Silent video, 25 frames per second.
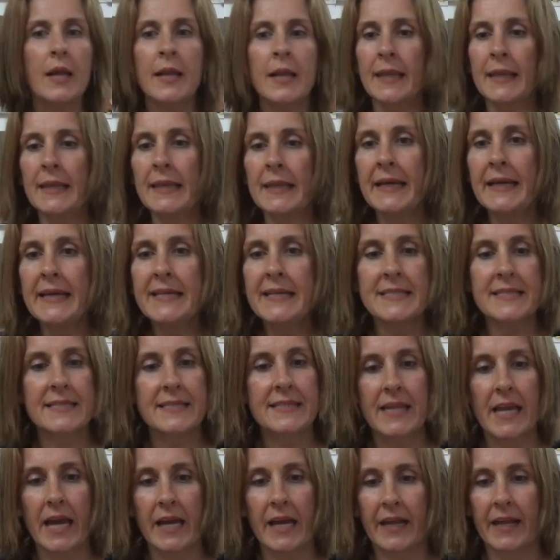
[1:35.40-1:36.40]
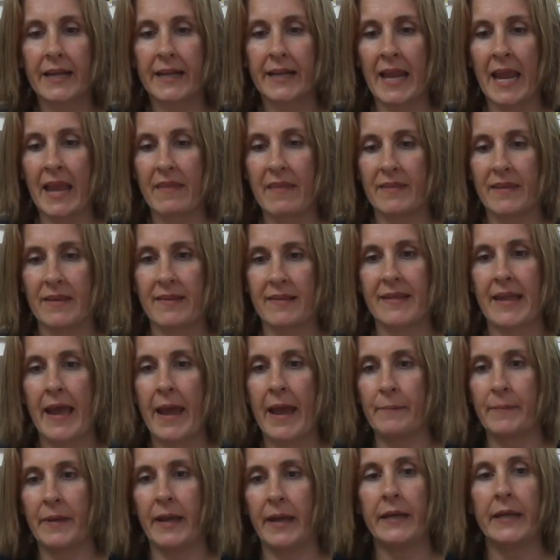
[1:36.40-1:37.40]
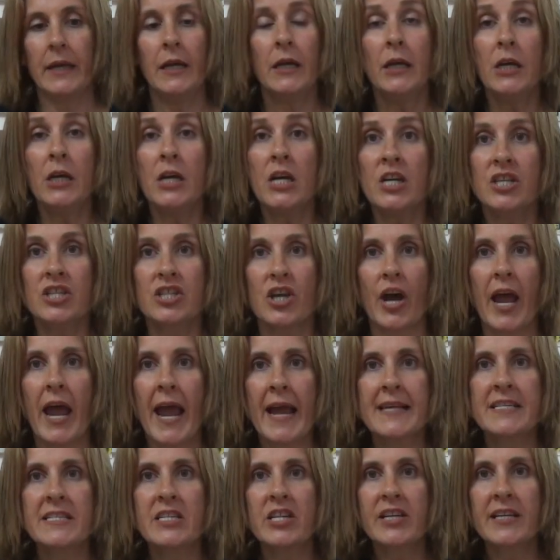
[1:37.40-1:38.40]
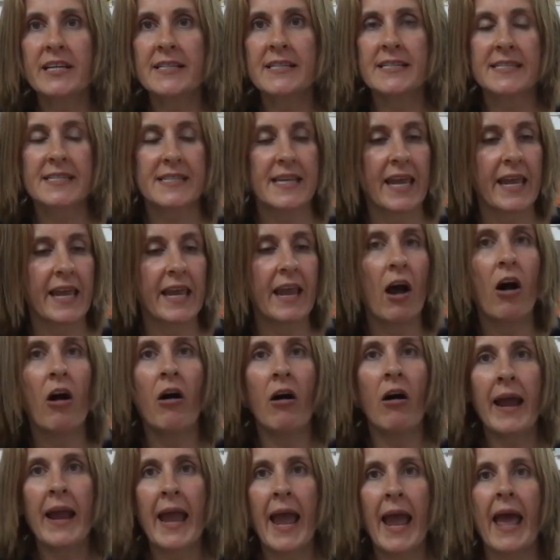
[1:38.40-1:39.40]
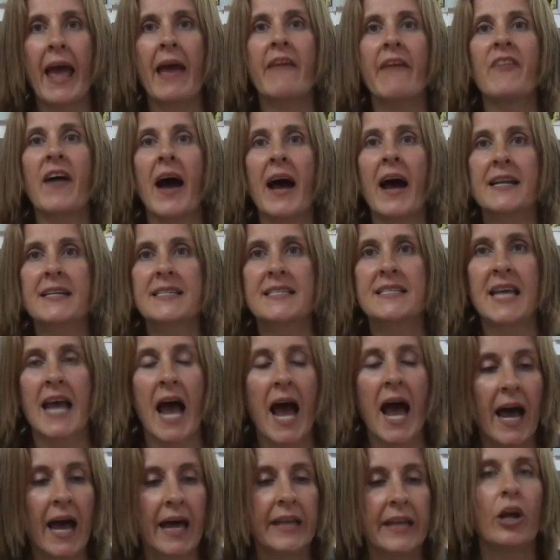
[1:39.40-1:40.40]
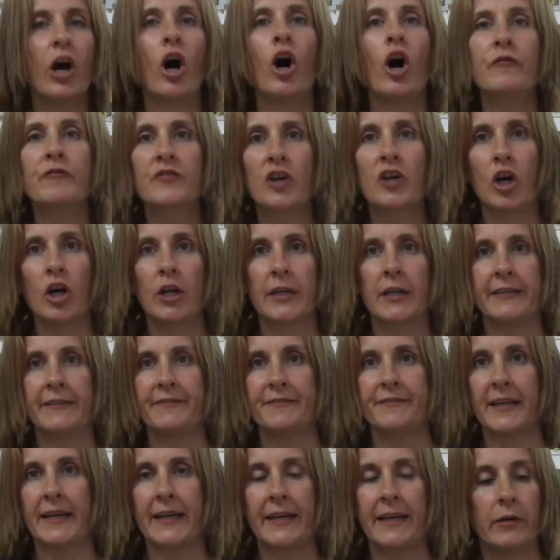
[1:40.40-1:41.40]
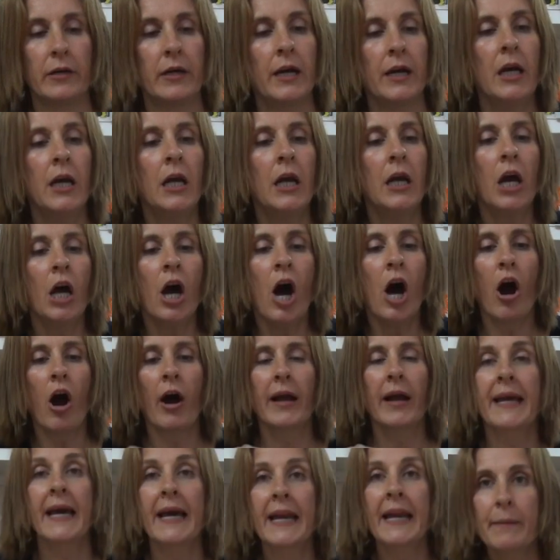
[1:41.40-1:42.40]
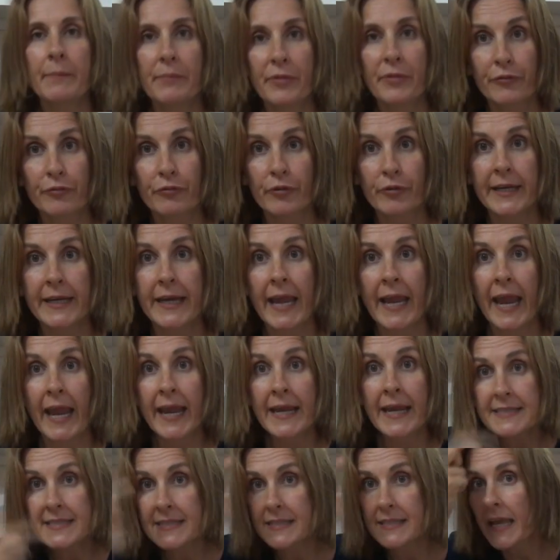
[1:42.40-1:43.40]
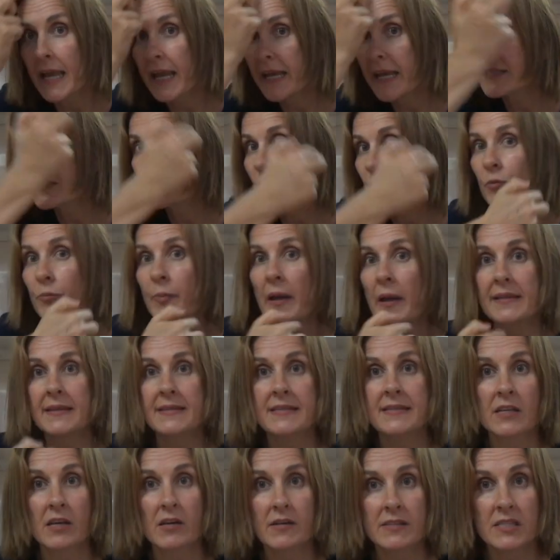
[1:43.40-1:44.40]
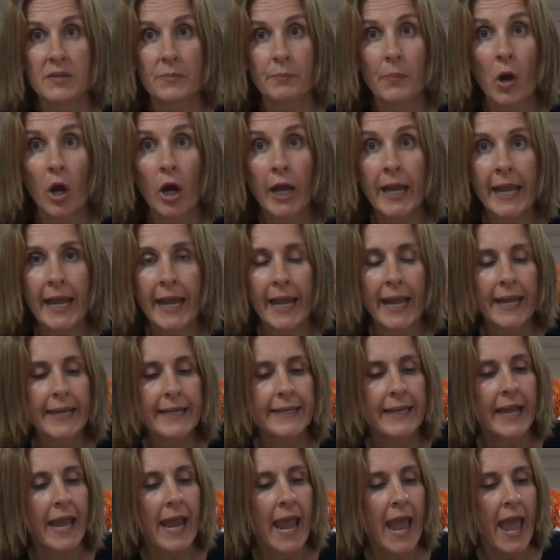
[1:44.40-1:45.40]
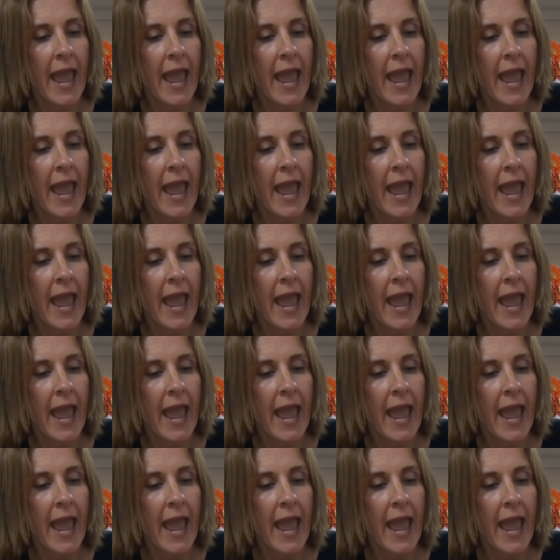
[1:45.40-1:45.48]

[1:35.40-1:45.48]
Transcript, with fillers: let's get this happening. So as you can see, I have a ton of cauliflower. I cut up three heads. The heads were about the size of my head